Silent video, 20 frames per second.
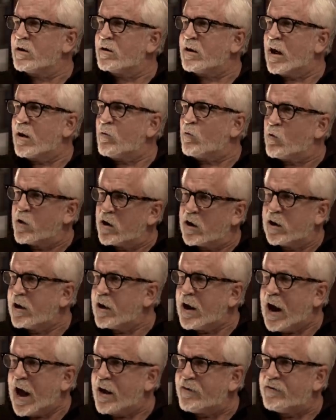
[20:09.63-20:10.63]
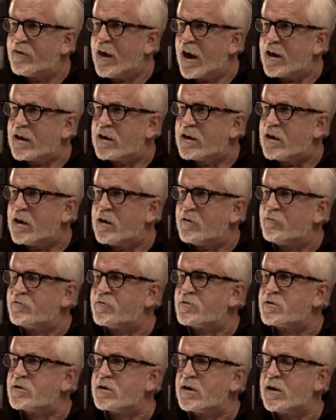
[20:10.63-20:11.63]
They really had that
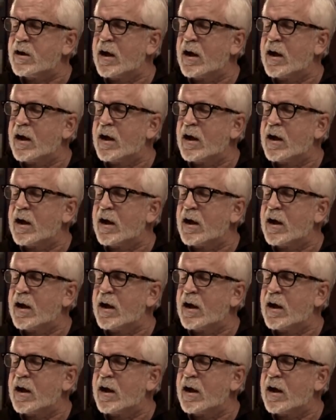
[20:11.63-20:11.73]
gift.